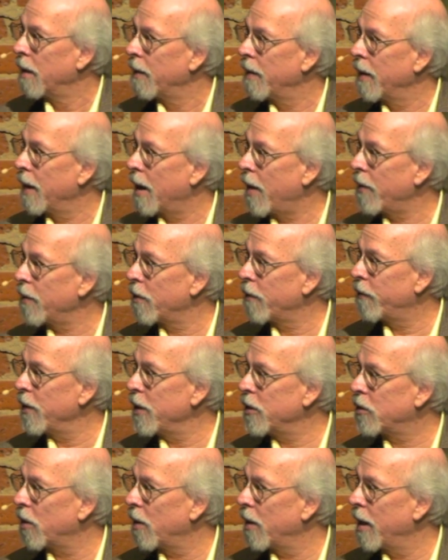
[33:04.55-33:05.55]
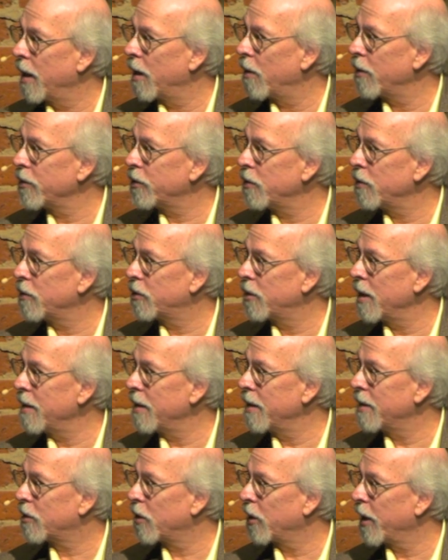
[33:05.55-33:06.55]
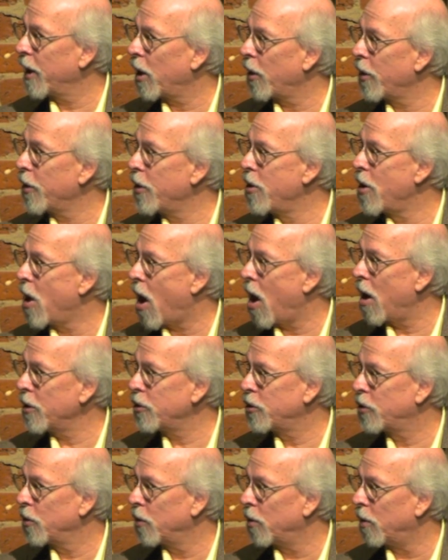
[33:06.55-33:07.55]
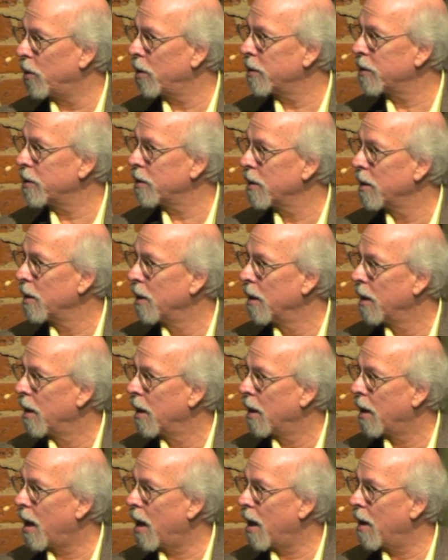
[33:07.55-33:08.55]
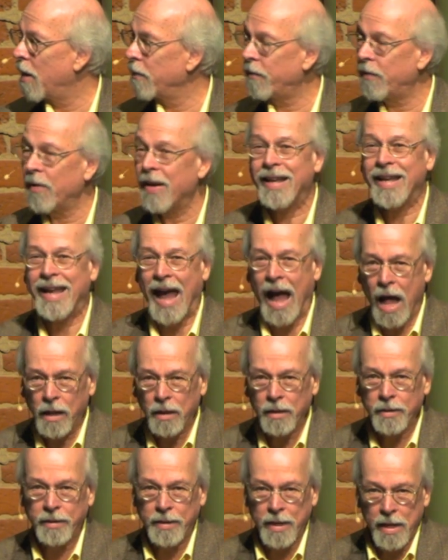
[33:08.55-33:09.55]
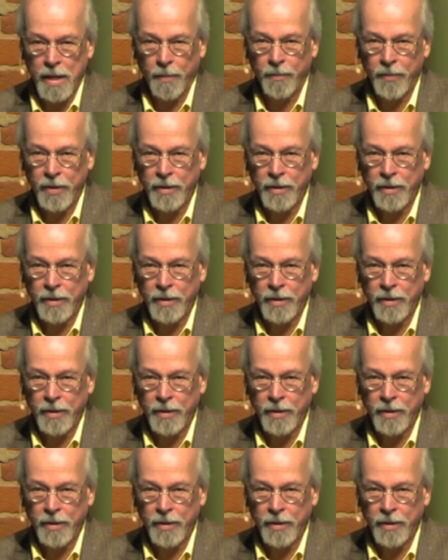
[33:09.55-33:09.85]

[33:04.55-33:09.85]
The other feature here is you see these little nodules of calcium.